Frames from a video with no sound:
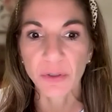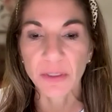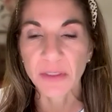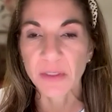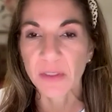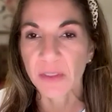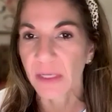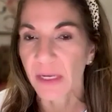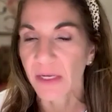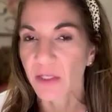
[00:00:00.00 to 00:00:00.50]

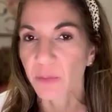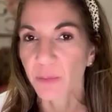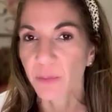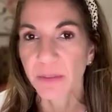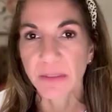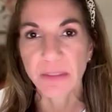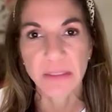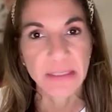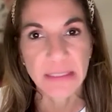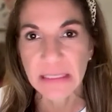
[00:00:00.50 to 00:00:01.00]

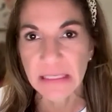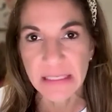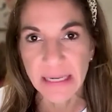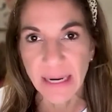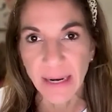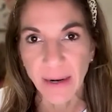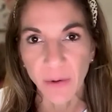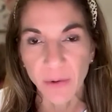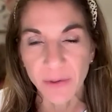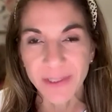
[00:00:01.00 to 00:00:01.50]
assessment
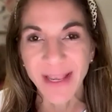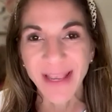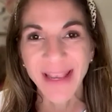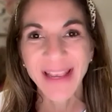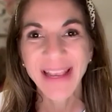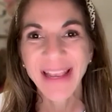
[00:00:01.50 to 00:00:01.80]
details.